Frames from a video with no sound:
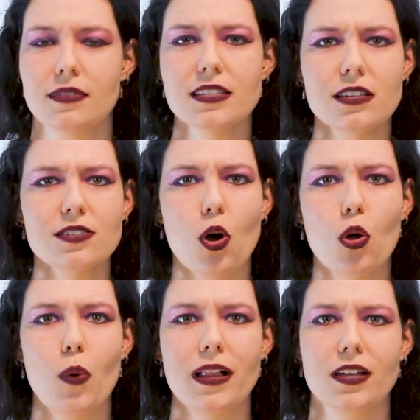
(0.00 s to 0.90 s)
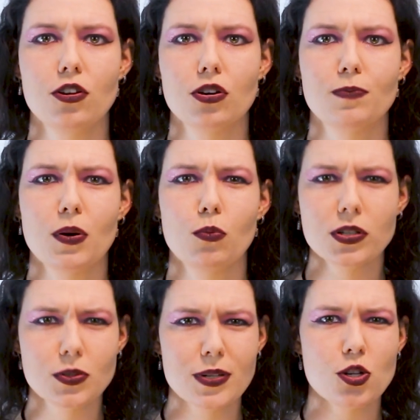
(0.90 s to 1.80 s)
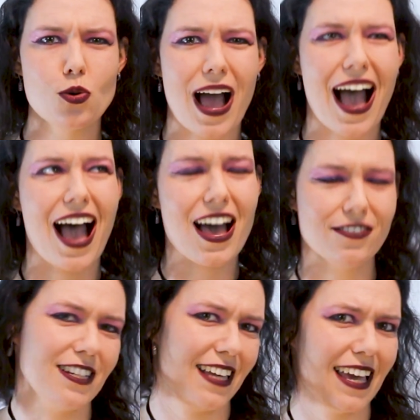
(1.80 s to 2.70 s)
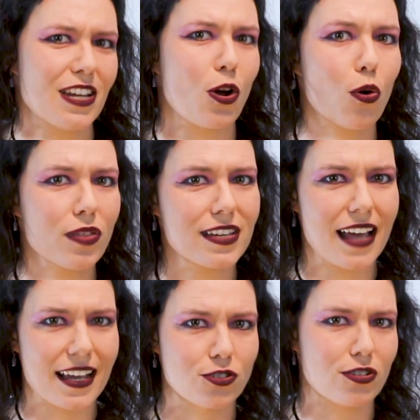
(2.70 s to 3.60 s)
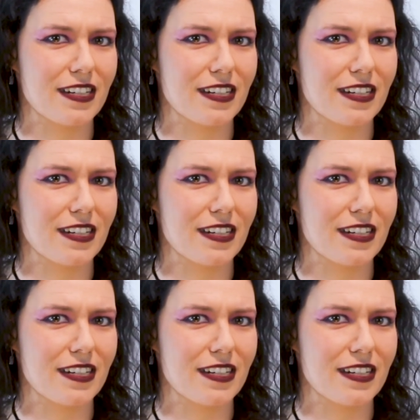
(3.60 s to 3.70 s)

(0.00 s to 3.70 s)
This is all well and good, but what do we do after getting all the extra